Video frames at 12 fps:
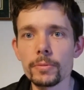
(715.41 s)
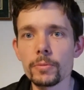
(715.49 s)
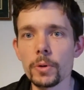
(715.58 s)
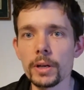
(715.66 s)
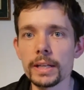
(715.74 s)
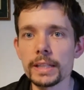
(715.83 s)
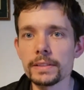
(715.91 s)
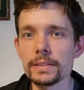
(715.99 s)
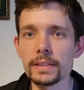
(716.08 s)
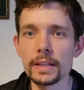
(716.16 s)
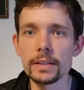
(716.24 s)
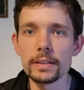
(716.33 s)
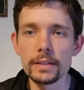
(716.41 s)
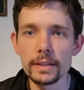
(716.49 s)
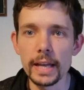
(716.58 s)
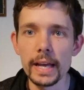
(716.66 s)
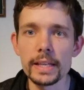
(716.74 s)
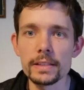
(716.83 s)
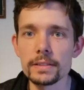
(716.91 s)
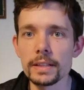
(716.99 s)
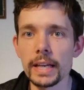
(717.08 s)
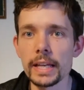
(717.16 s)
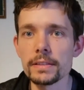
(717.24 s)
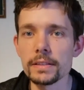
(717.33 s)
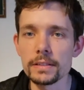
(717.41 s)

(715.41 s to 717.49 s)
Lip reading: what Alexi said, that is the case.